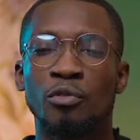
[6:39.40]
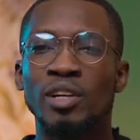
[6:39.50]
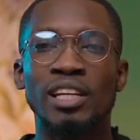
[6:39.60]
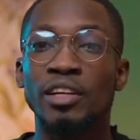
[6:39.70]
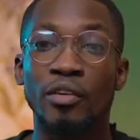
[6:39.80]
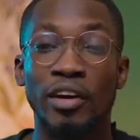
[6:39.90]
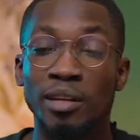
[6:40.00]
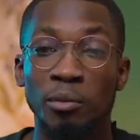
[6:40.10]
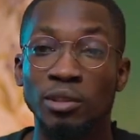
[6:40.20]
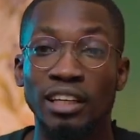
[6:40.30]
the really
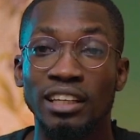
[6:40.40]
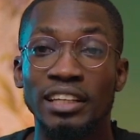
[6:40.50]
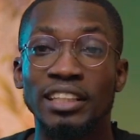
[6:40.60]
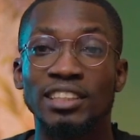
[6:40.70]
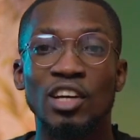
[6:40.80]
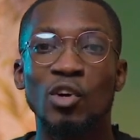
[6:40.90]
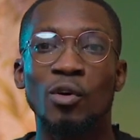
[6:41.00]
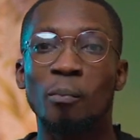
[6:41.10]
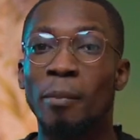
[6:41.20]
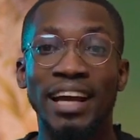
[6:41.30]
incredible techniques
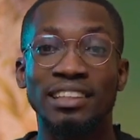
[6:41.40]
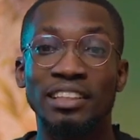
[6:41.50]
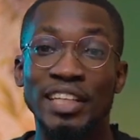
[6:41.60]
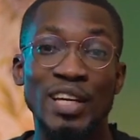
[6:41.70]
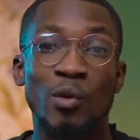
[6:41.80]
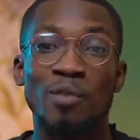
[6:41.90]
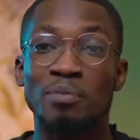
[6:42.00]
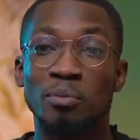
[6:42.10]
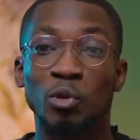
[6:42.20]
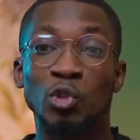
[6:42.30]
back in the day when
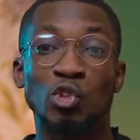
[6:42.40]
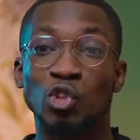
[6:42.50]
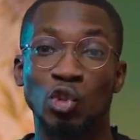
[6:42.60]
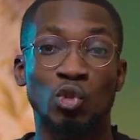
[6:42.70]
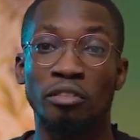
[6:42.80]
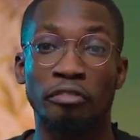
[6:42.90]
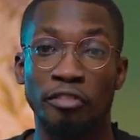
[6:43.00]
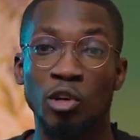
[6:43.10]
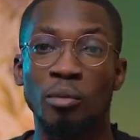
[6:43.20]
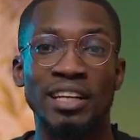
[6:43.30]
people used to shoot on
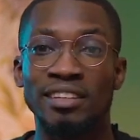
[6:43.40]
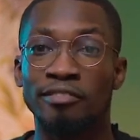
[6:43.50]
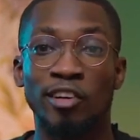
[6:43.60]
film and